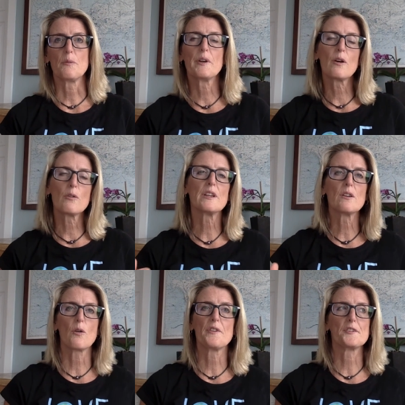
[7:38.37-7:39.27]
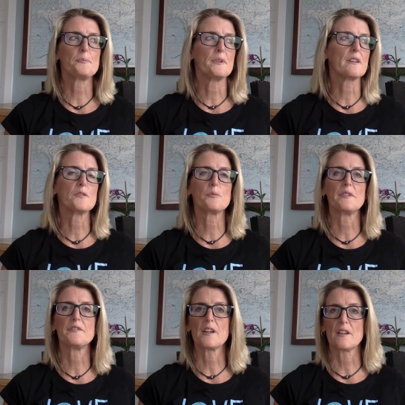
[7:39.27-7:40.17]
And we only know this because
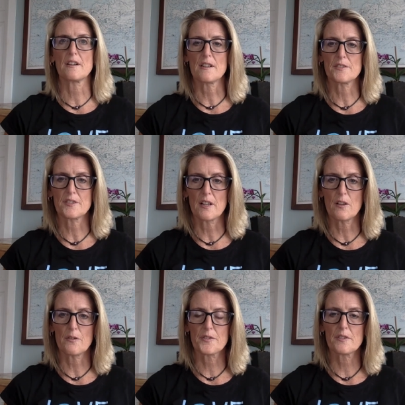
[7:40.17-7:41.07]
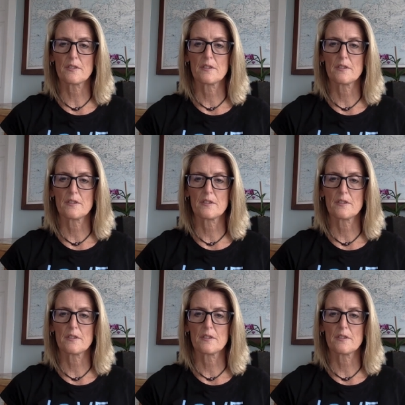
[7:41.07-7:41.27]
we've done it ourselves.